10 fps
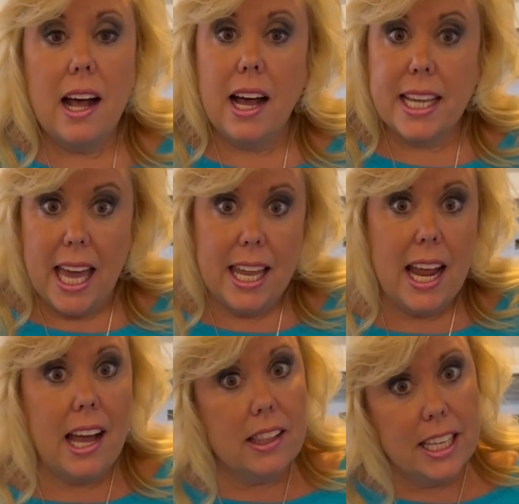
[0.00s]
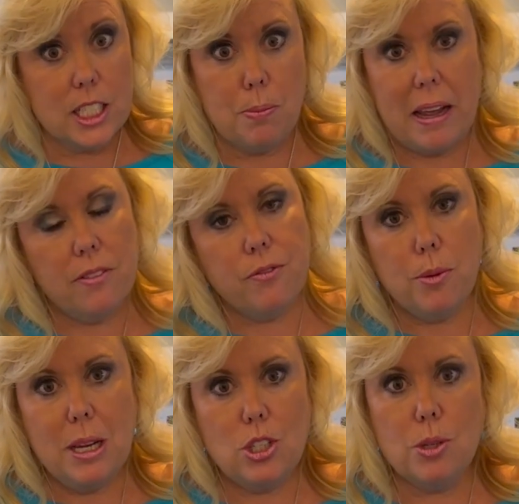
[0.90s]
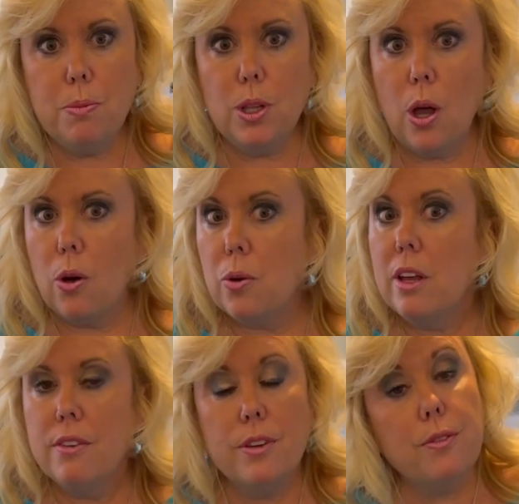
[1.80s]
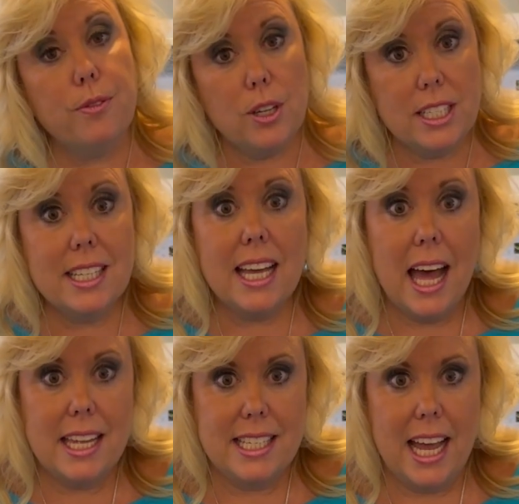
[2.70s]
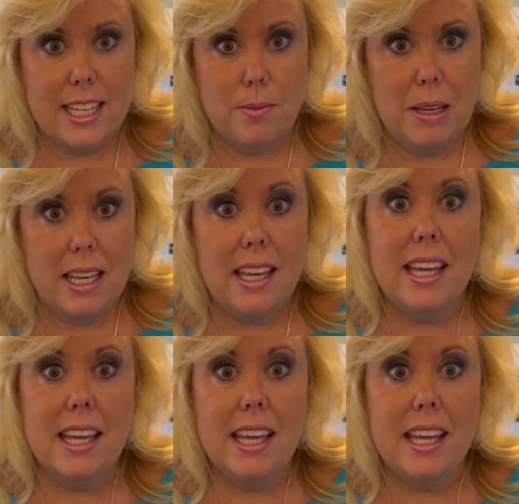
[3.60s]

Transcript: again, I linked my information below. Feel free to contact me.